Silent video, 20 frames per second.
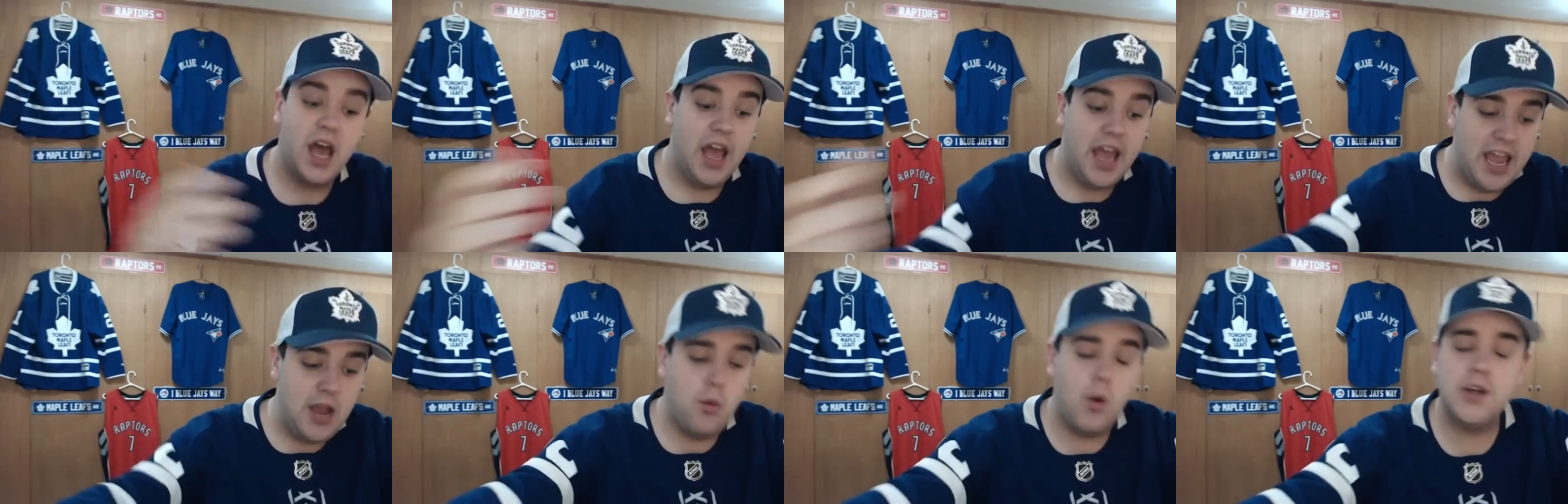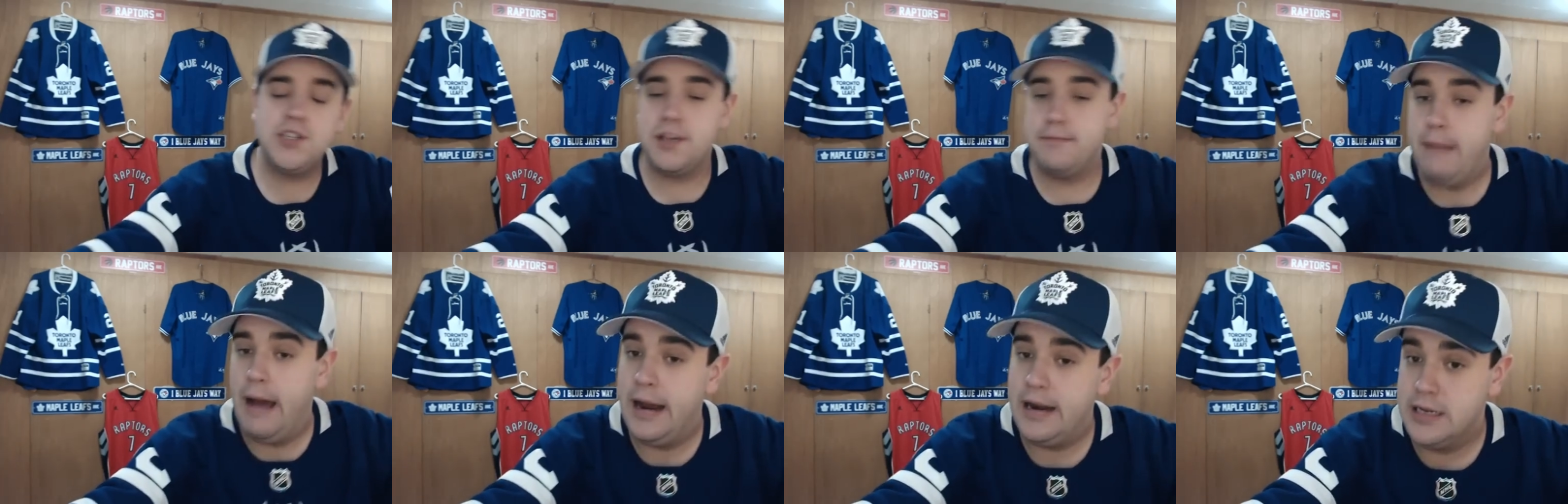he was a
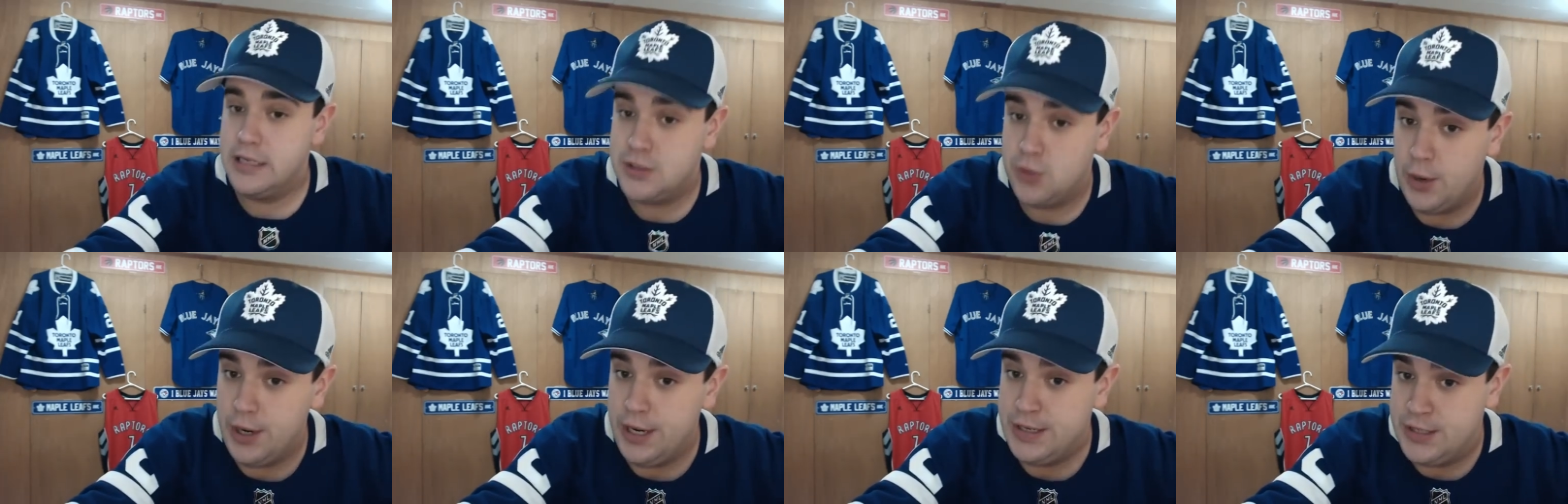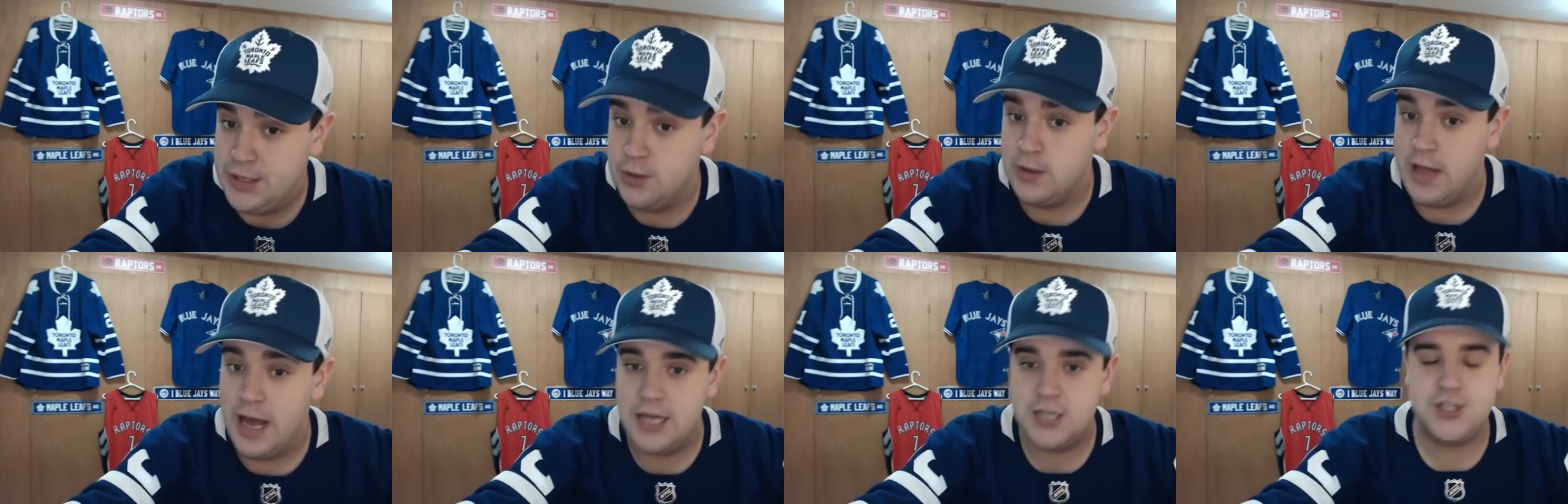-22
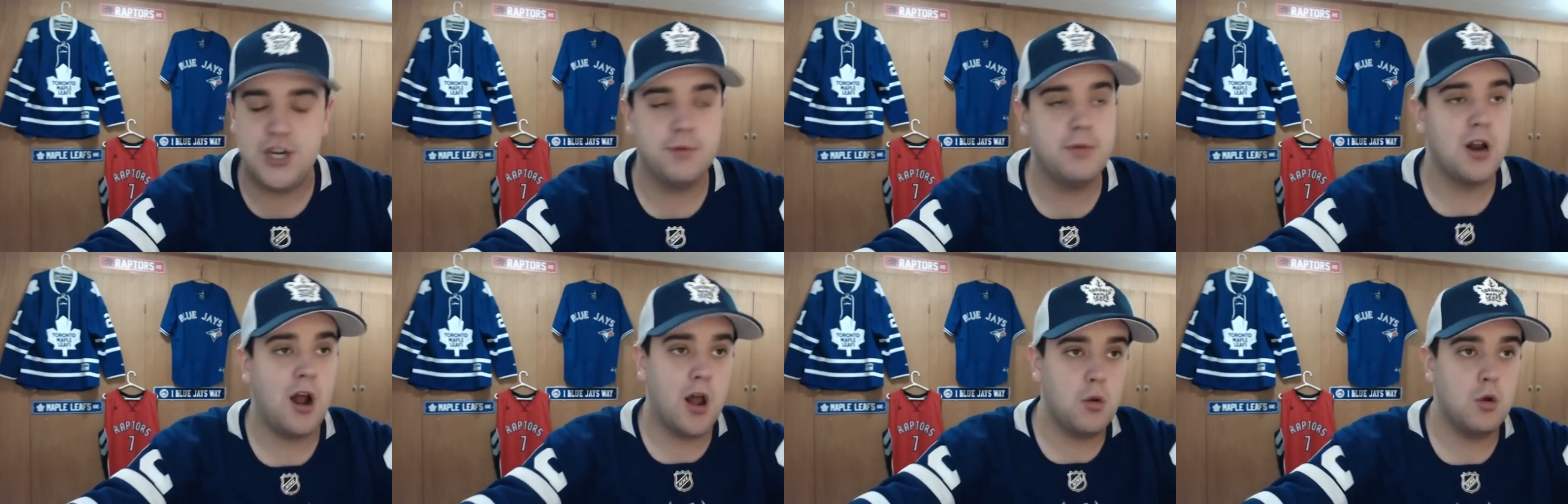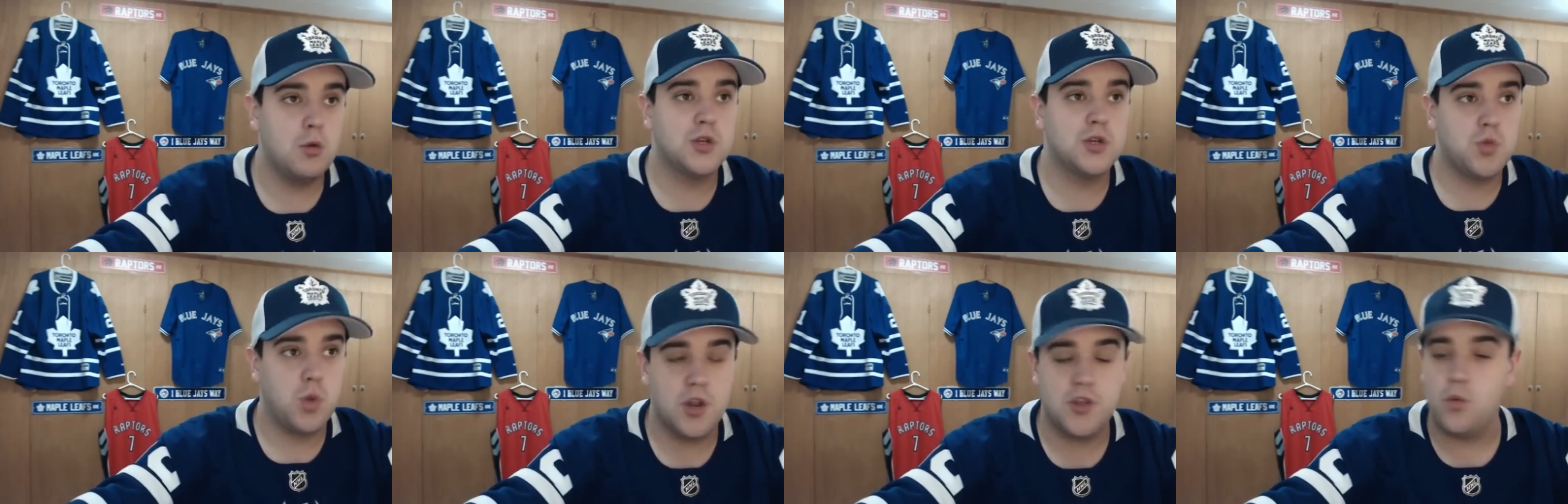last year, but Ottawa
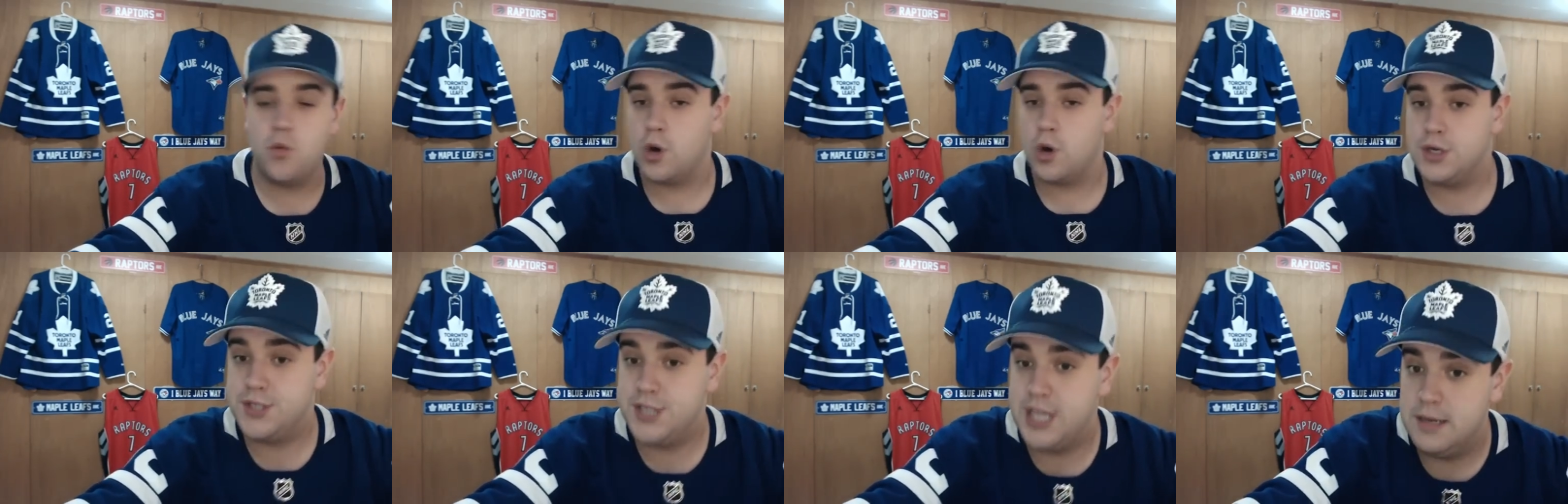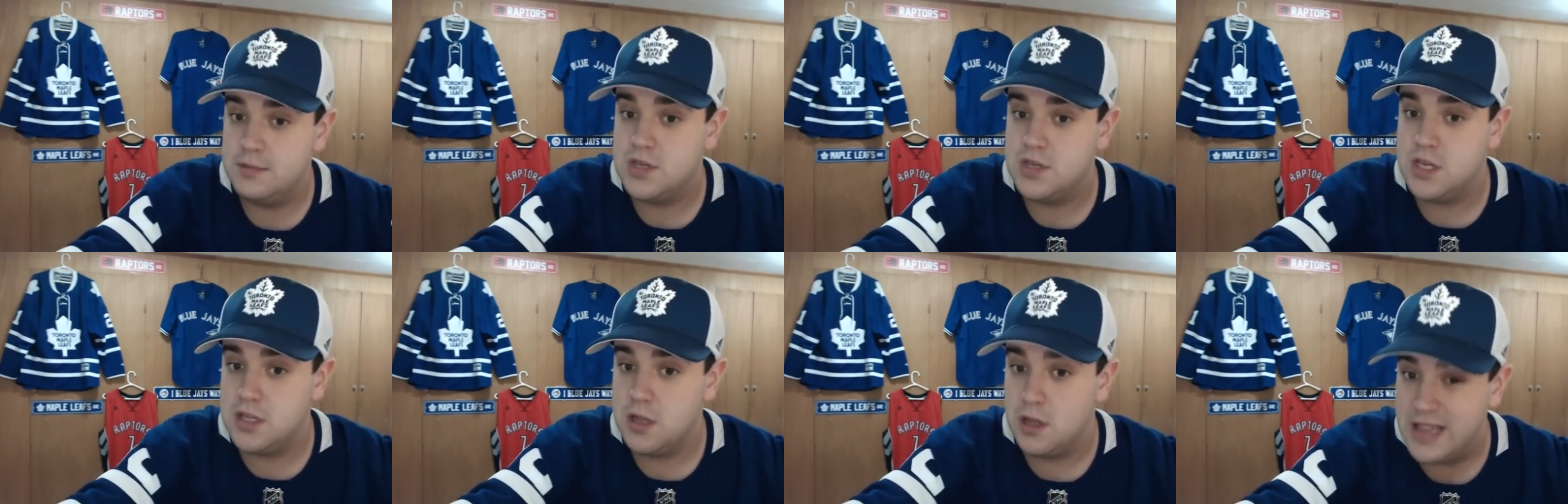was one of the worst
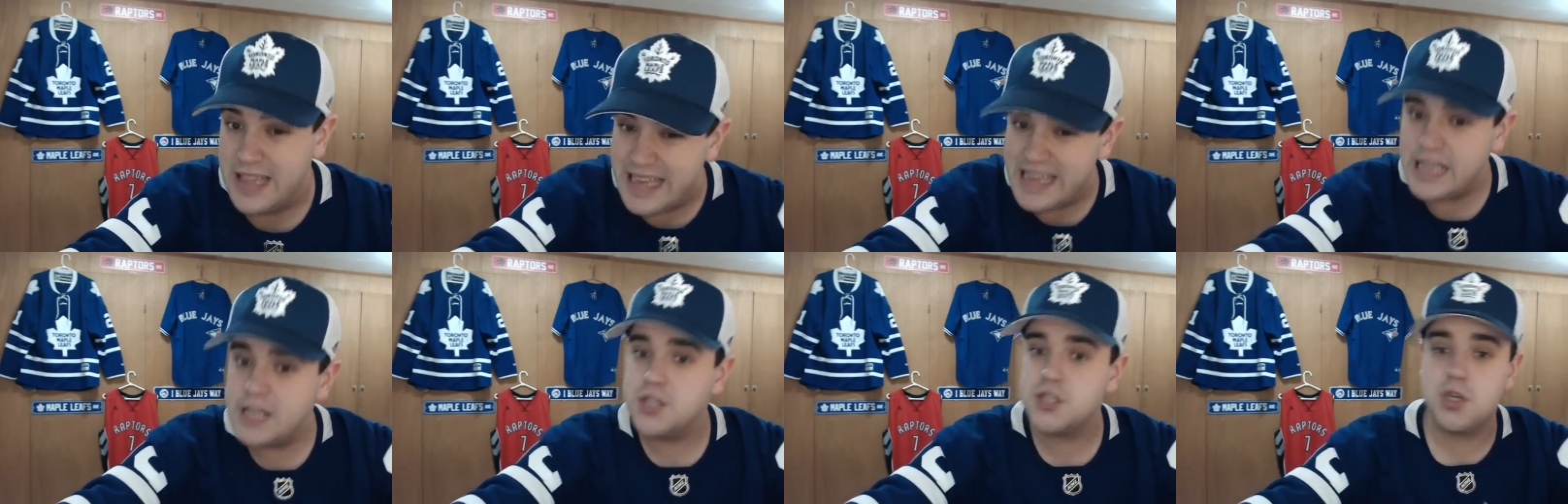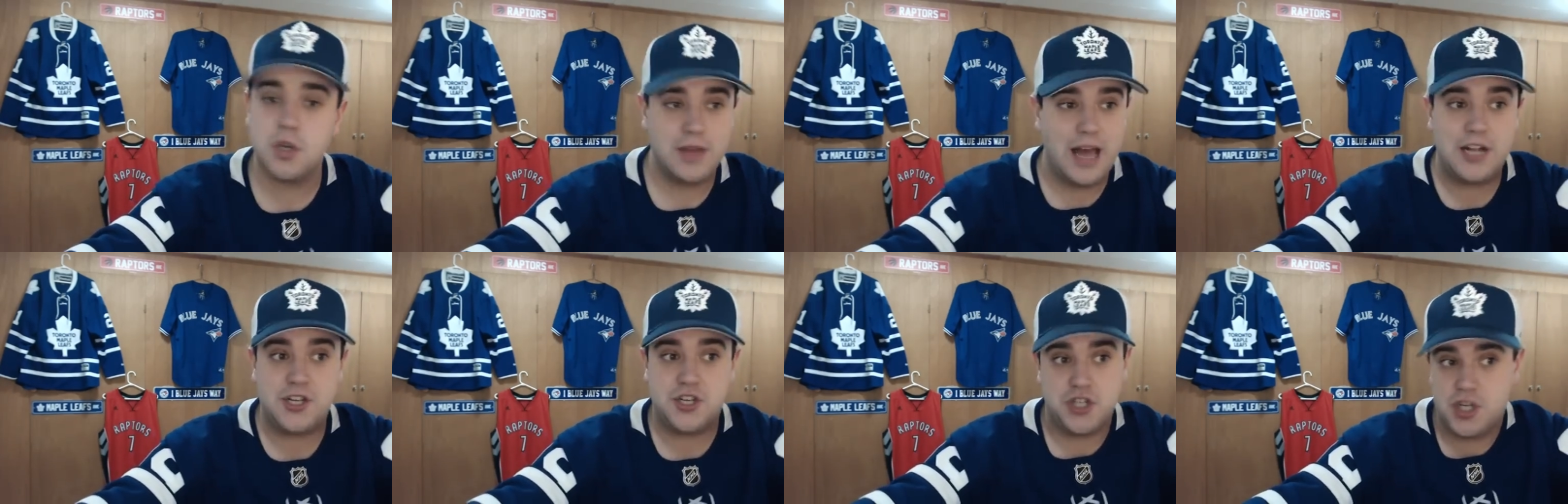teams in the league, so
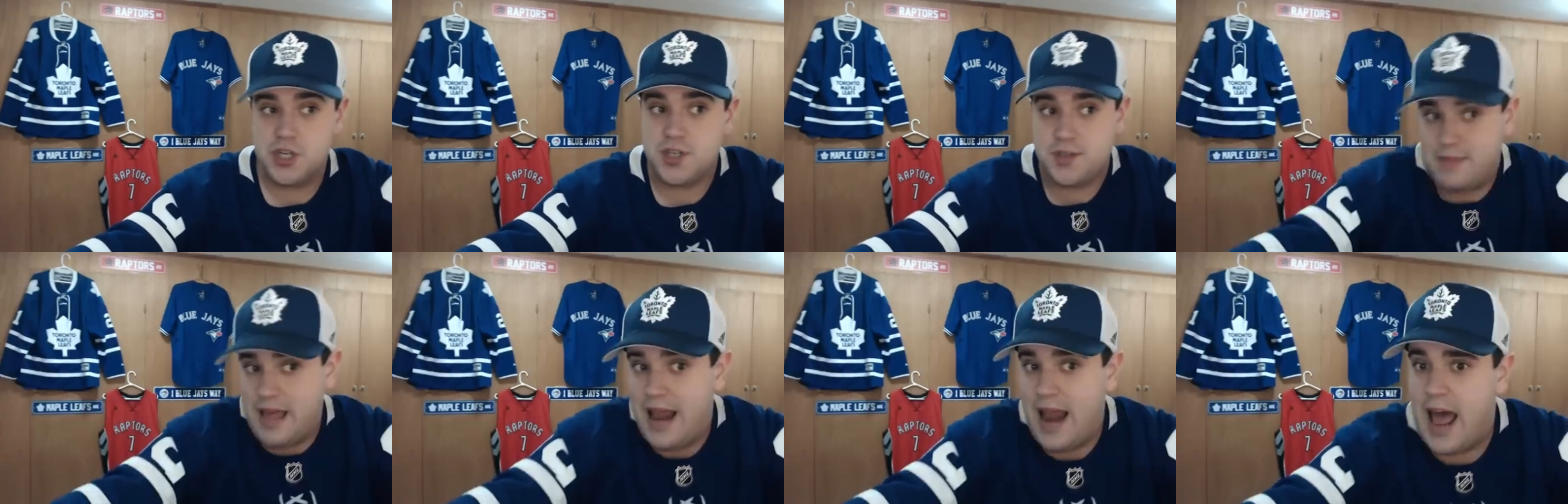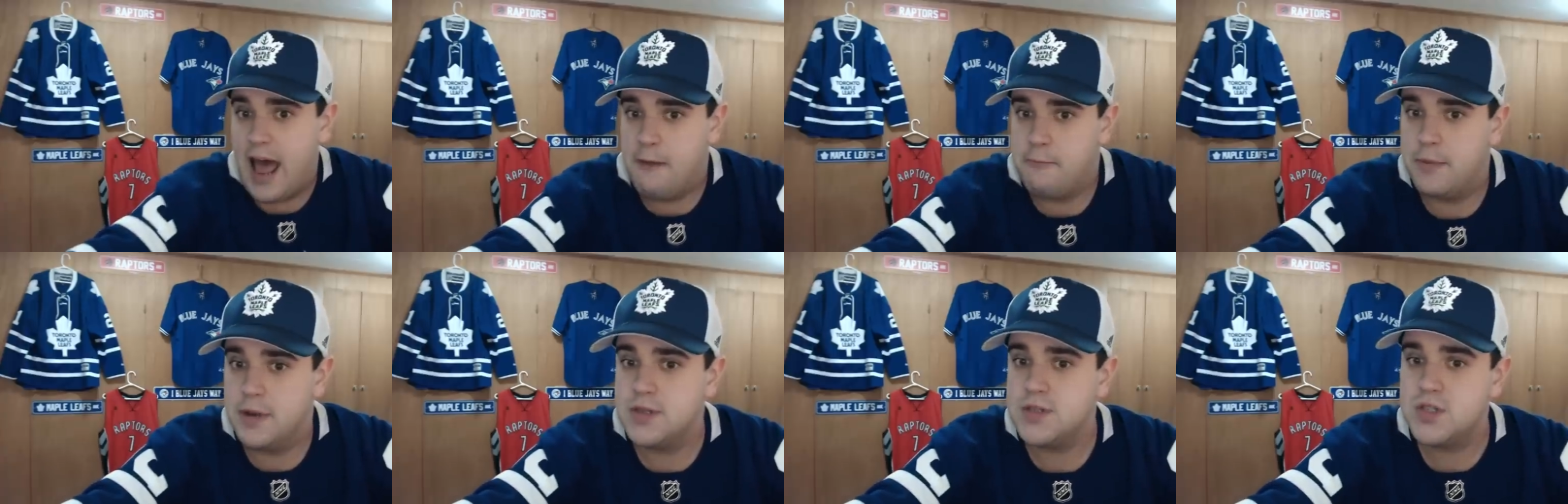that's just, that
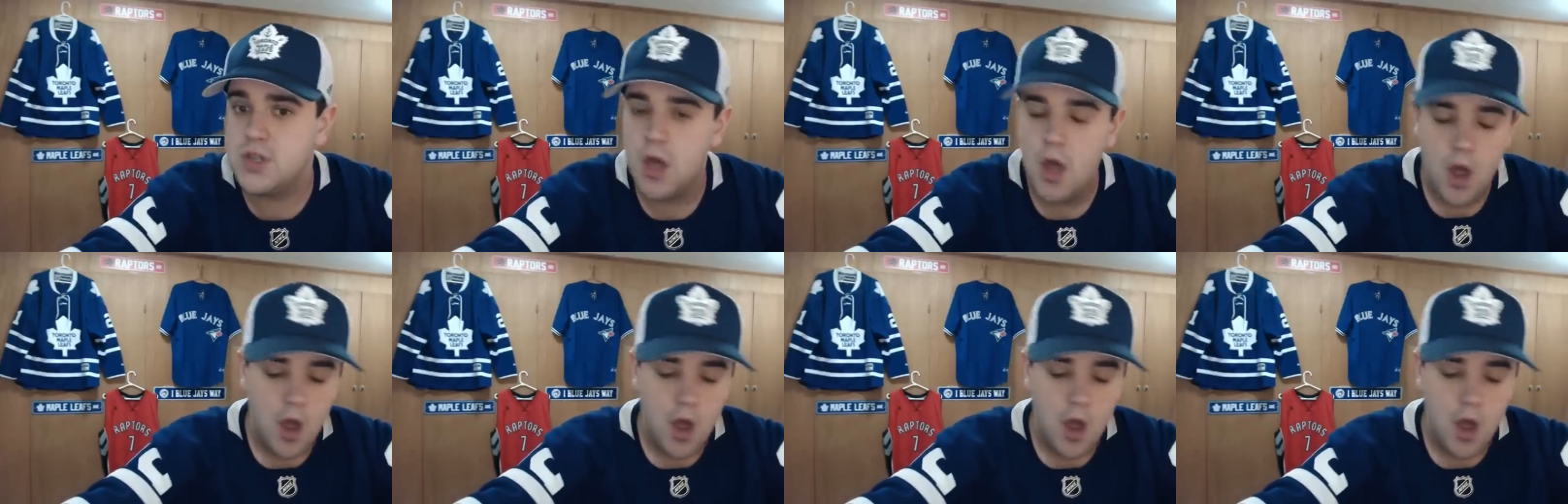happens.